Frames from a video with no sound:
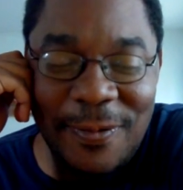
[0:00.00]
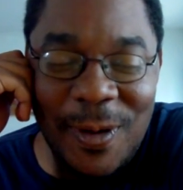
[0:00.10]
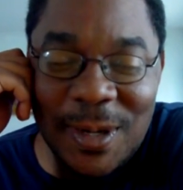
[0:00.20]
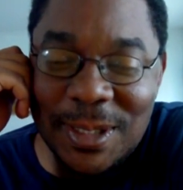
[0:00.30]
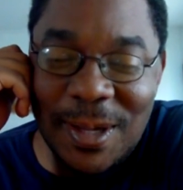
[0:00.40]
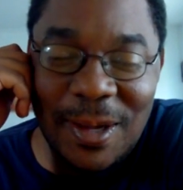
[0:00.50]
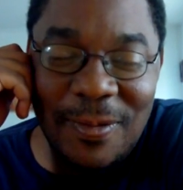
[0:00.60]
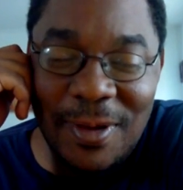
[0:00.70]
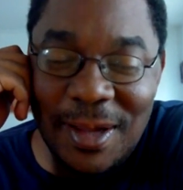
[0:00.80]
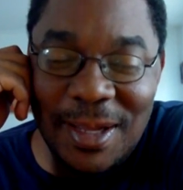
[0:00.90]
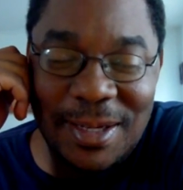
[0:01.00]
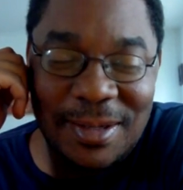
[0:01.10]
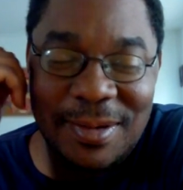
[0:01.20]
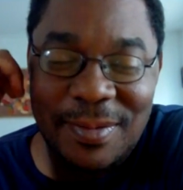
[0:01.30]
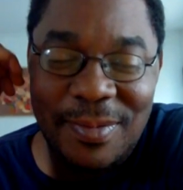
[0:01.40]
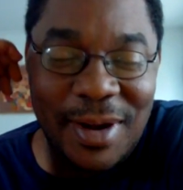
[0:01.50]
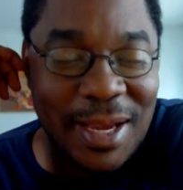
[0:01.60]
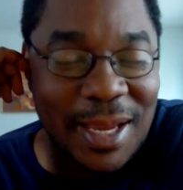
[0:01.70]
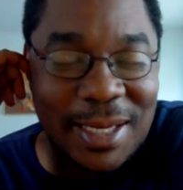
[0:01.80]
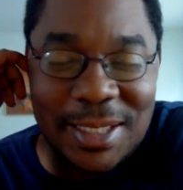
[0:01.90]
Phocus thought he won.
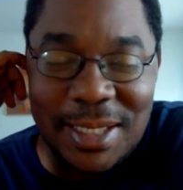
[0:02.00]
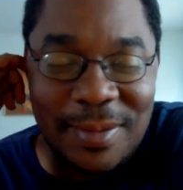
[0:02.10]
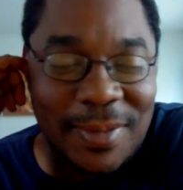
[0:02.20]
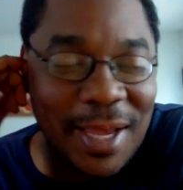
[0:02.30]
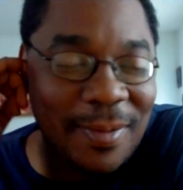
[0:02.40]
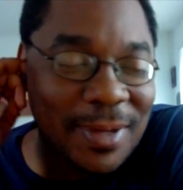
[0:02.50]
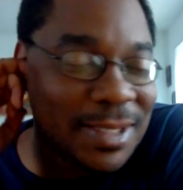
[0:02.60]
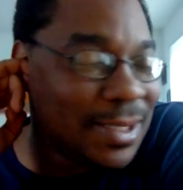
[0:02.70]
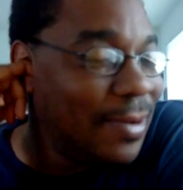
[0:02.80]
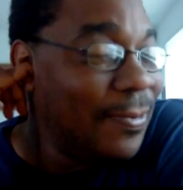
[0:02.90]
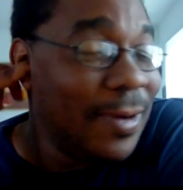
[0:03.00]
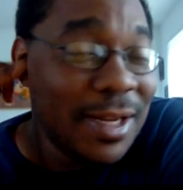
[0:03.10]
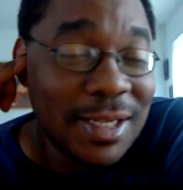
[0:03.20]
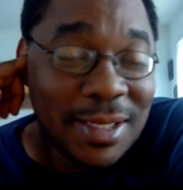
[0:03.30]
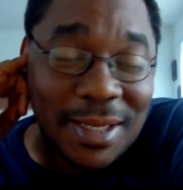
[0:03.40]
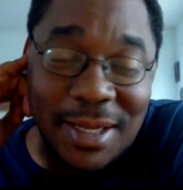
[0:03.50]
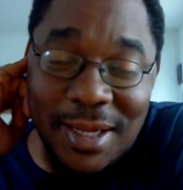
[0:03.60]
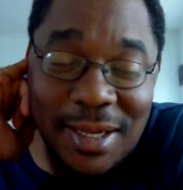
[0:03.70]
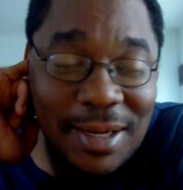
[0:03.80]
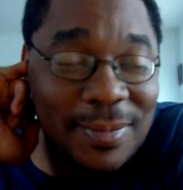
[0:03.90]
Brett got the chip damage and won it.
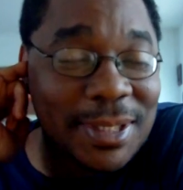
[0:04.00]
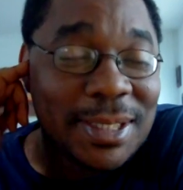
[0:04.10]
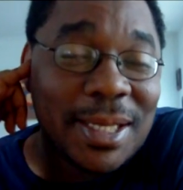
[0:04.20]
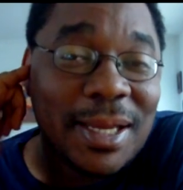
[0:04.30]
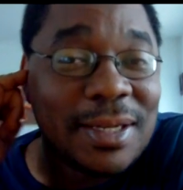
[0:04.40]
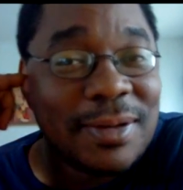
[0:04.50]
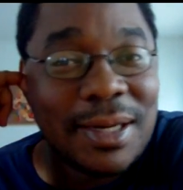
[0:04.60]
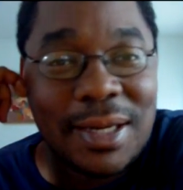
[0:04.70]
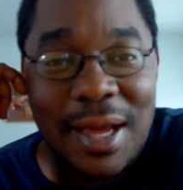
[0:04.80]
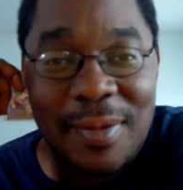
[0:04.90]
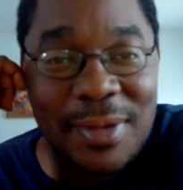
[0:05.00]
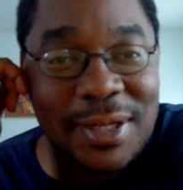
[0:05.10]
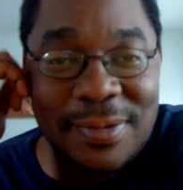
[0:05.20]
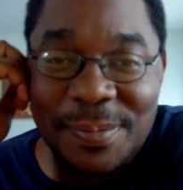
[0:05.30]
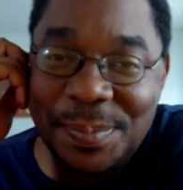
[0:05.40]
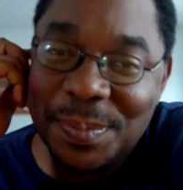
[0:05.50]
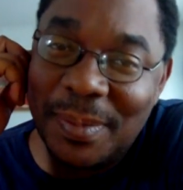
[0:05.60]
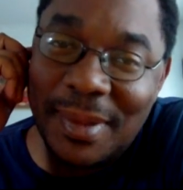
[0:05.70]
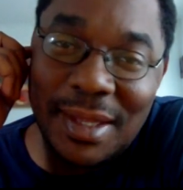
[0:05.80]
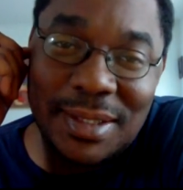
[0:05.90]
Let me just say this right now, man.
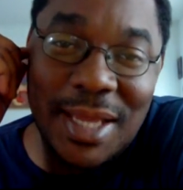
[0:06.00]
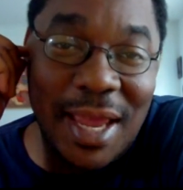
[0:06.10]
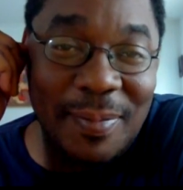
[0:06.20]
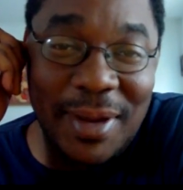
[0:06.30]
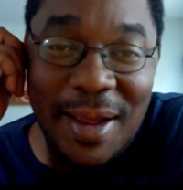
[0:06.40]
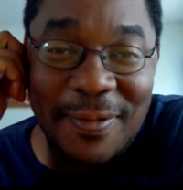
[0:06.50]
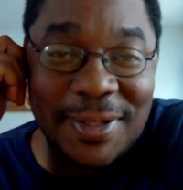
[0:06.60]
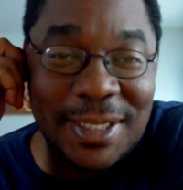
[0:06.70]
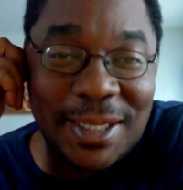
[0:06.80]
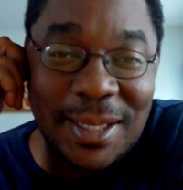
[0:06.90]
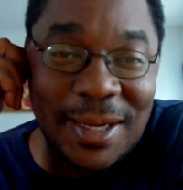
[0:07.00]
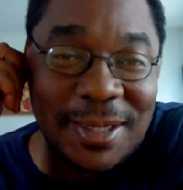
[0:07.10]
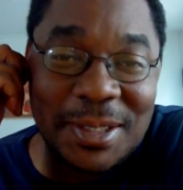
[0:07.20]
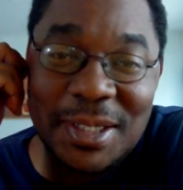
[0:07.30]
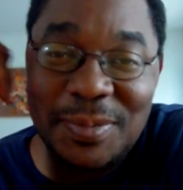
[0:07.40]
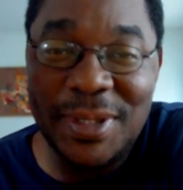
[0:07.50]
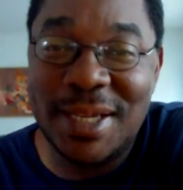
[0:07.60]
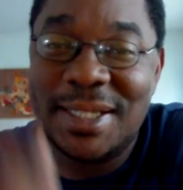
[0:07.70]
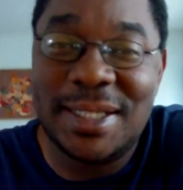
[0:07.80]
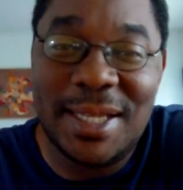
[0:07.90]
This game been out for 10 years. Just
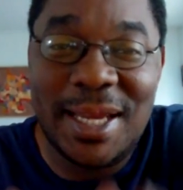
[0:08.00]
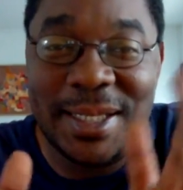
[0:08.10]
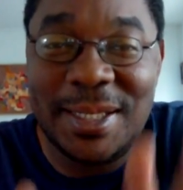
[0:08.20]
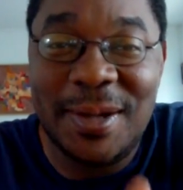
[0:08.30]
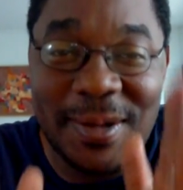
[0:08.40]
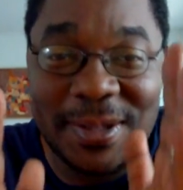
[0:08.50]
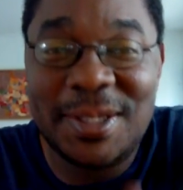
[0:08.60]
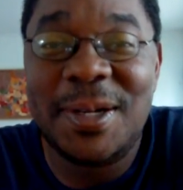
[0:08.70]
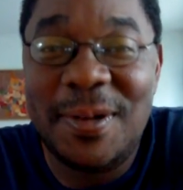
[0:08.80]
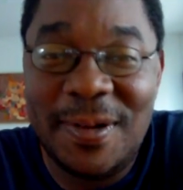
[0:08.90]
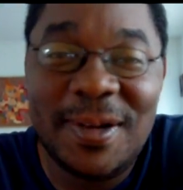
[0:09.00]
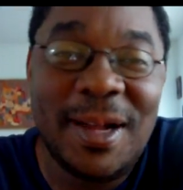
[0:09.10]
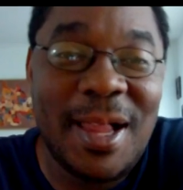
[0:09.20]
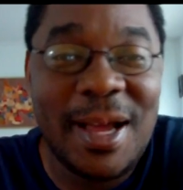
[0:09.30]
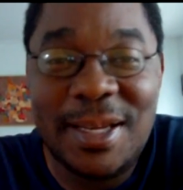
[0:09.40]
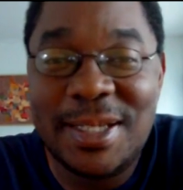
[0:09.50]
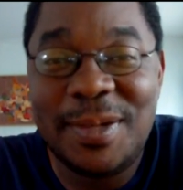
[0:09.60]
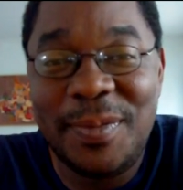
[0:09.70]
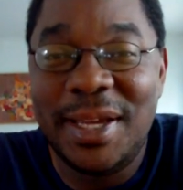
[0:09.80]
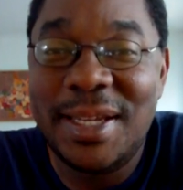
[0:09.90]
because it says 0-0 on the clock
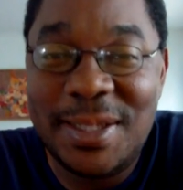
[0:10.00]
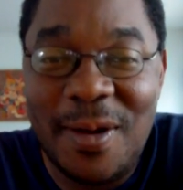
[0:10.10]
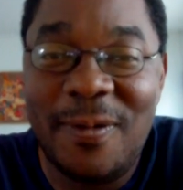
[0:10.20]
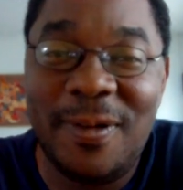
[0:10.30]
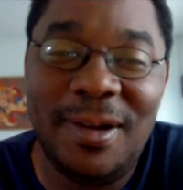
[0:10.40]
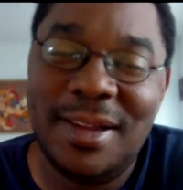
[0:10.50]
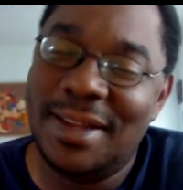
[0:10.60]
doesn't mean it's over.